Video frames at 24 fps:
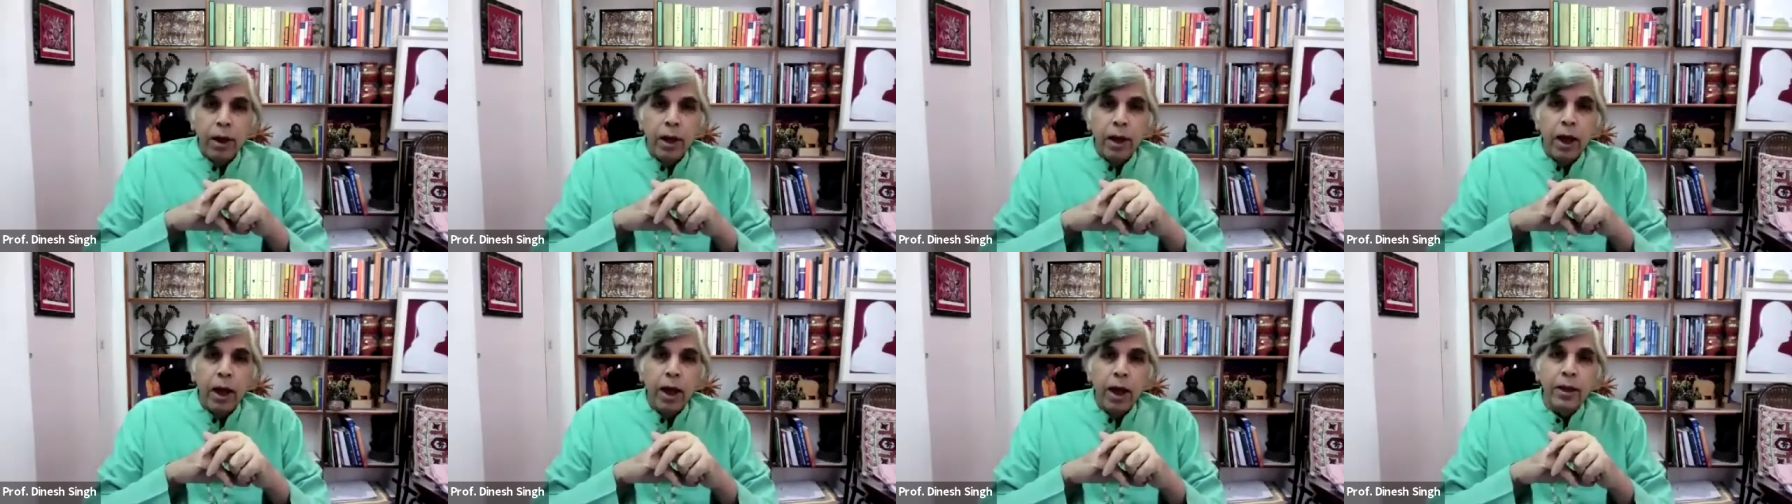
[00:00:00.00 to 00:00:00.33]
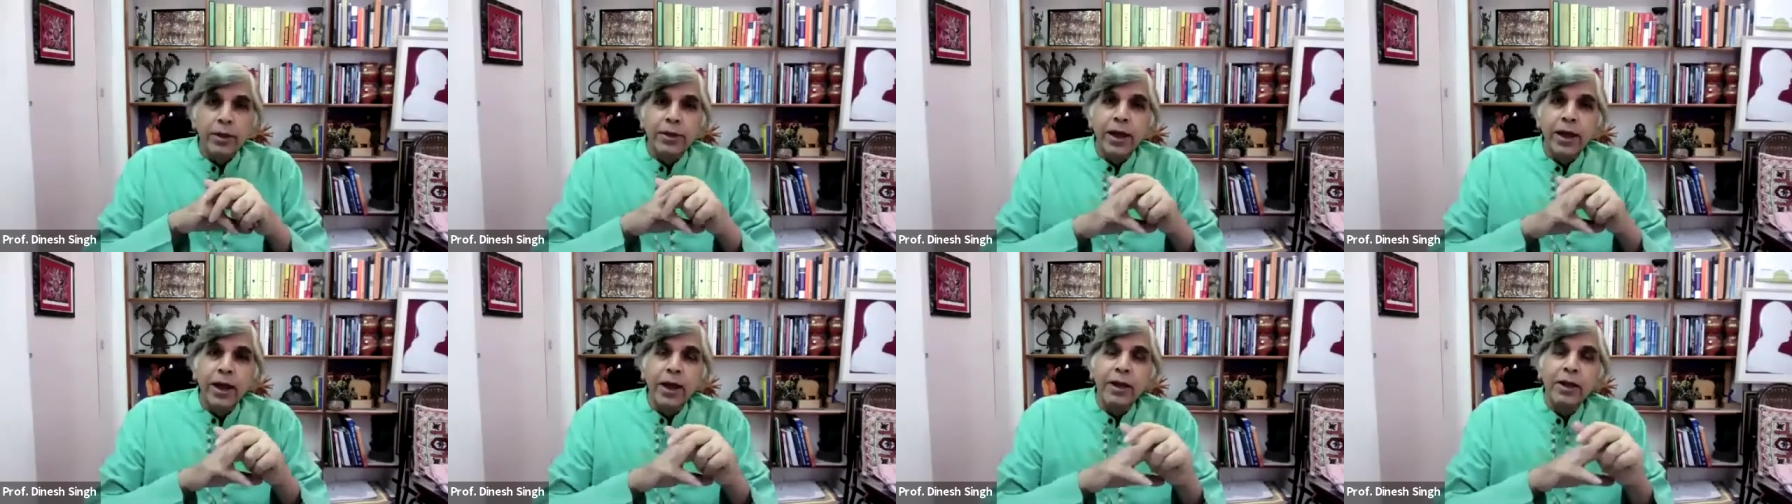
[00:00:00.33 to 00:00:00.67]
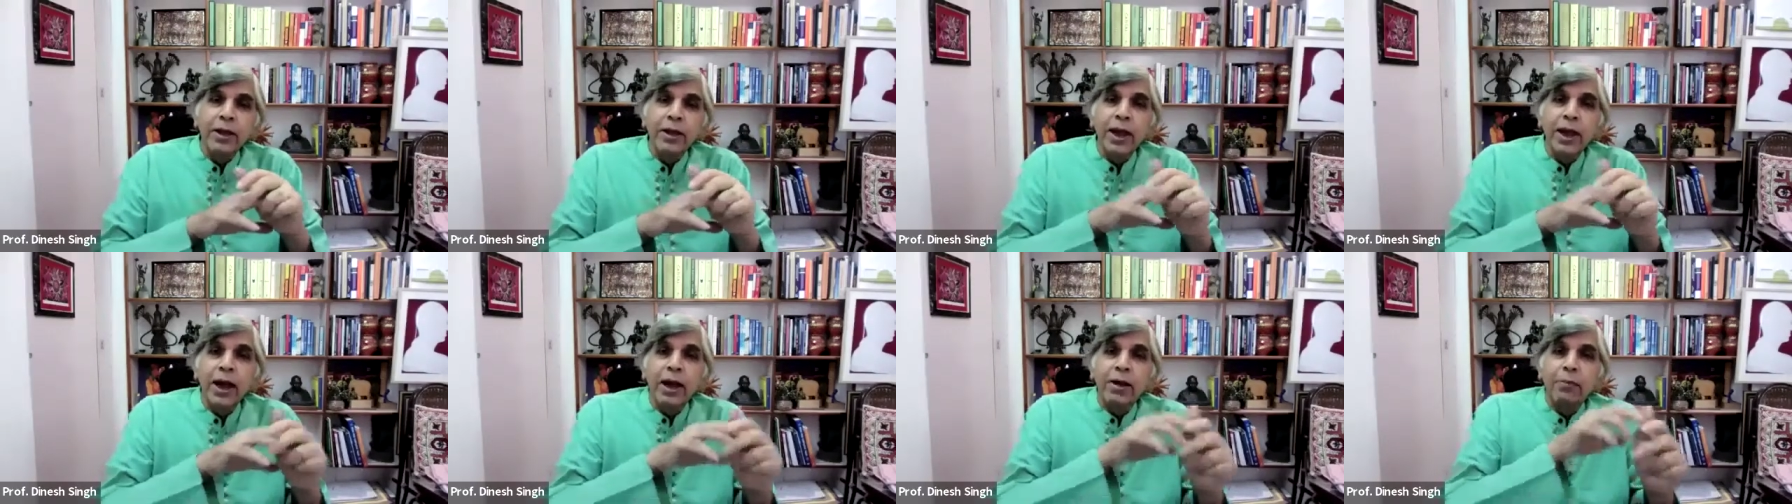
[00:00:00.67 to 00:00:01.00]
And then
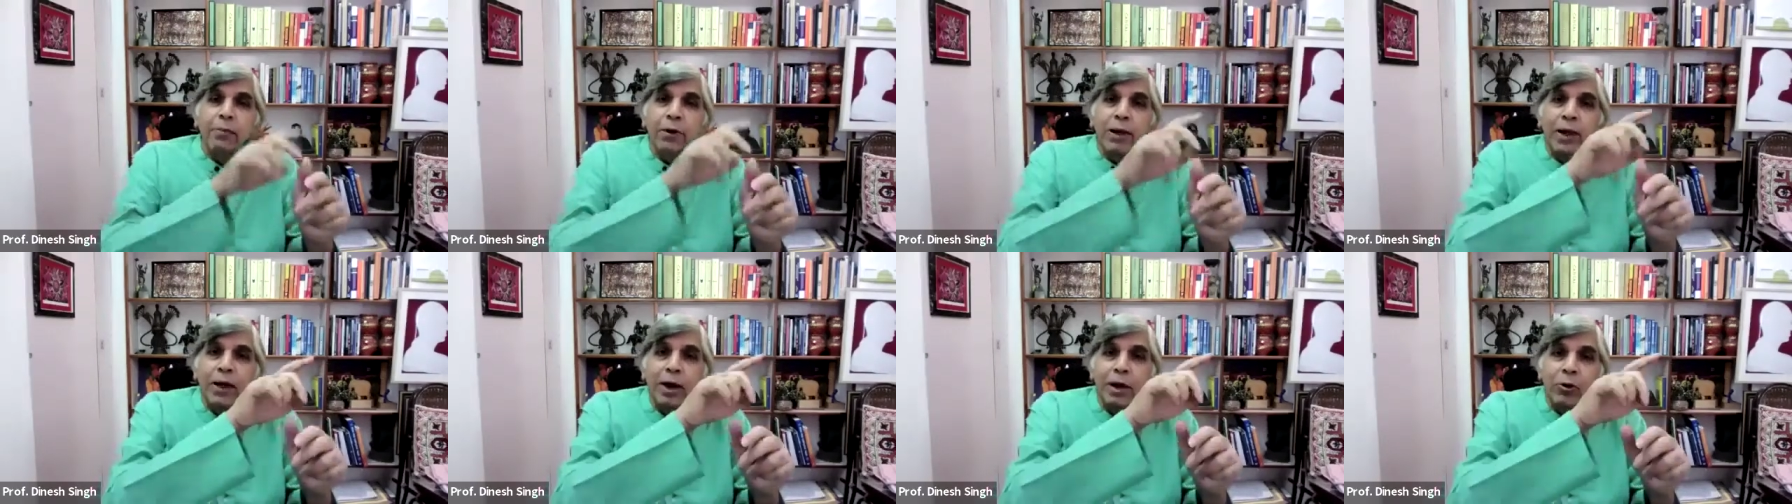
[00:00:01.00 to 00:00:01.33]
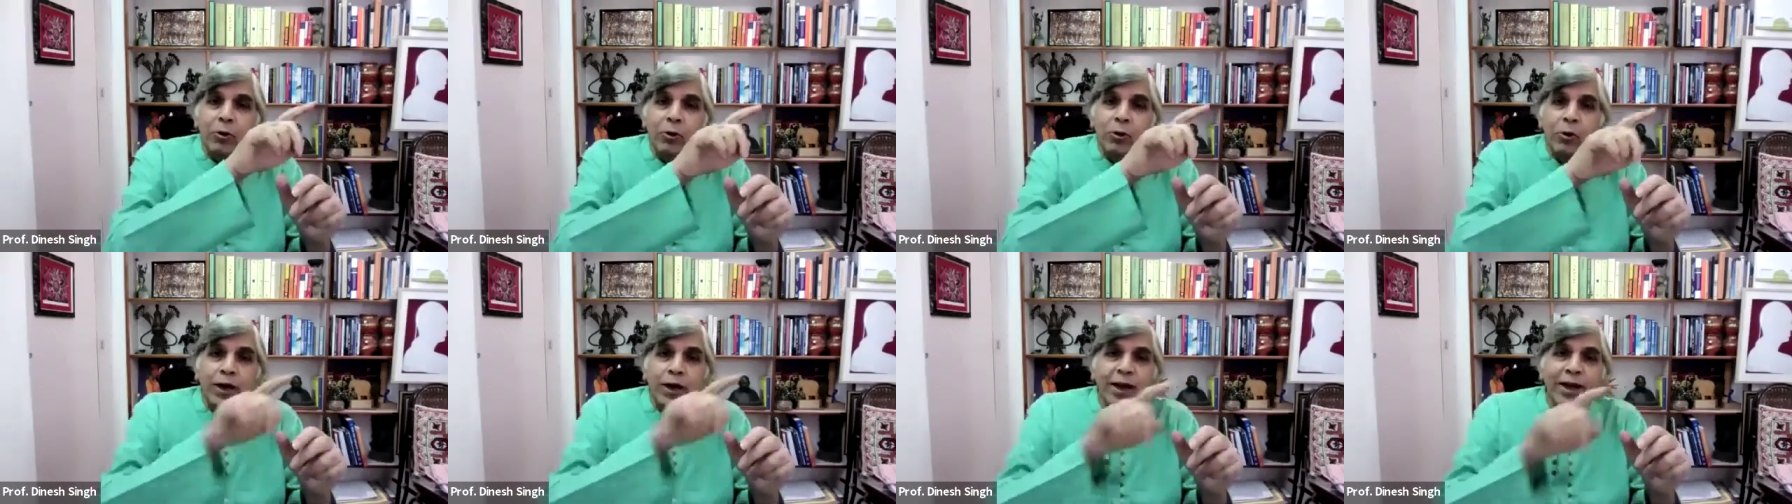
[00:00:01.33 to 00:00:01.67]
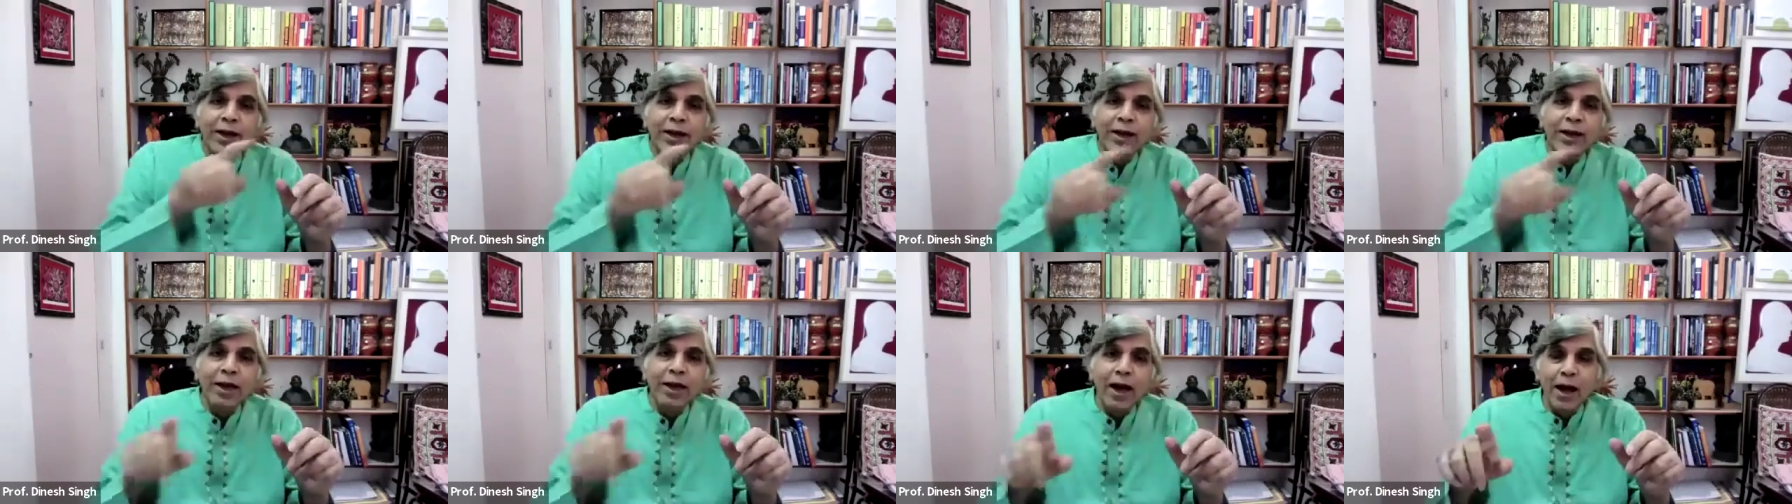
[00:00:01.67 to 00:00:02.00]
they had begun to
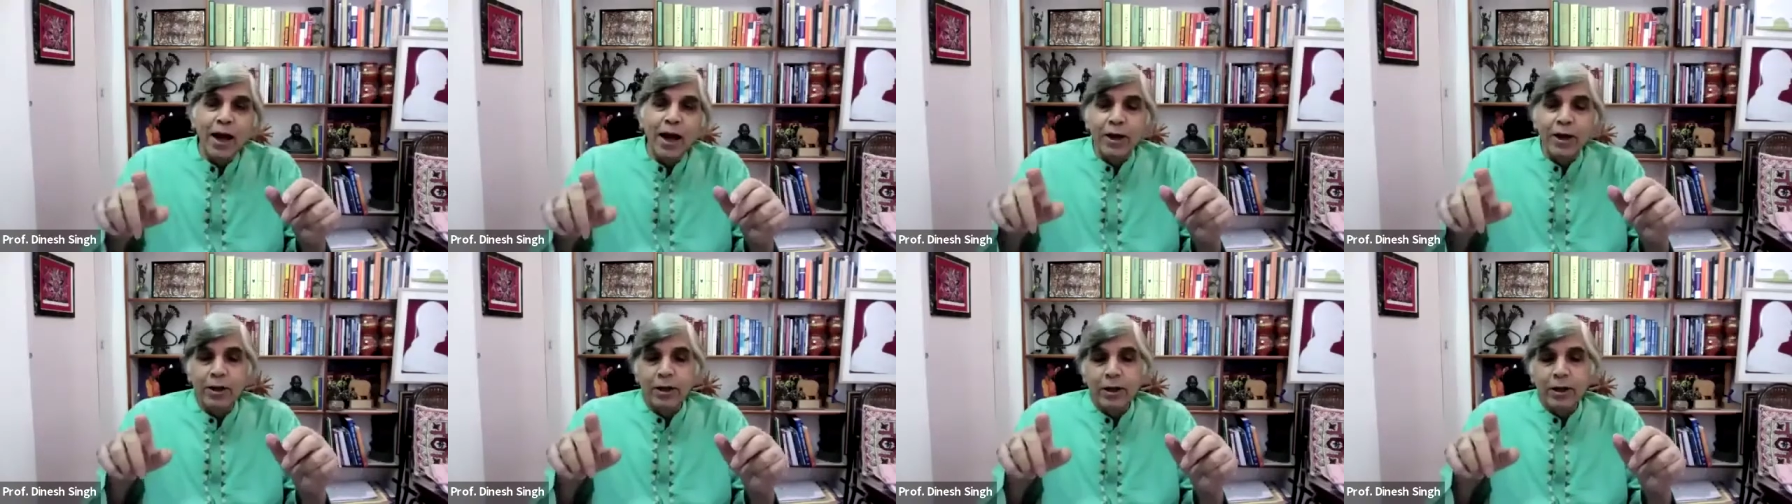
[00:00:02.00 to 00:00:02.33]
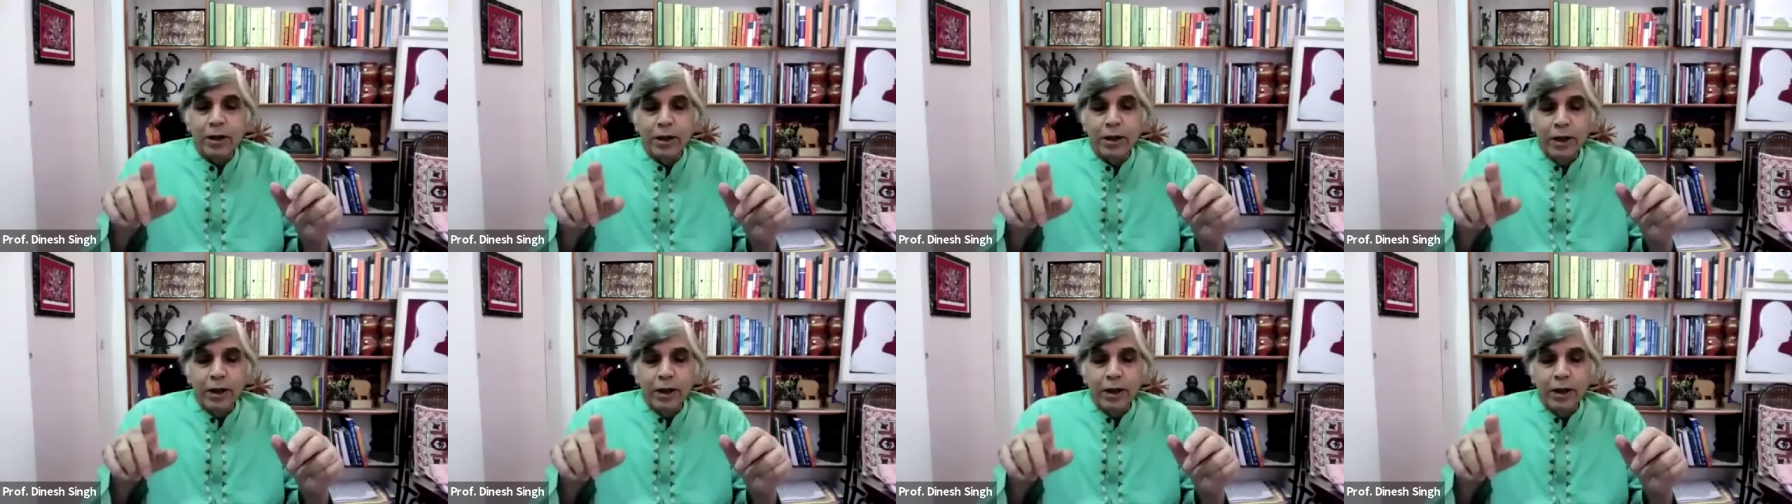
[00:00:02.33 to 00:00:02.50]
decline.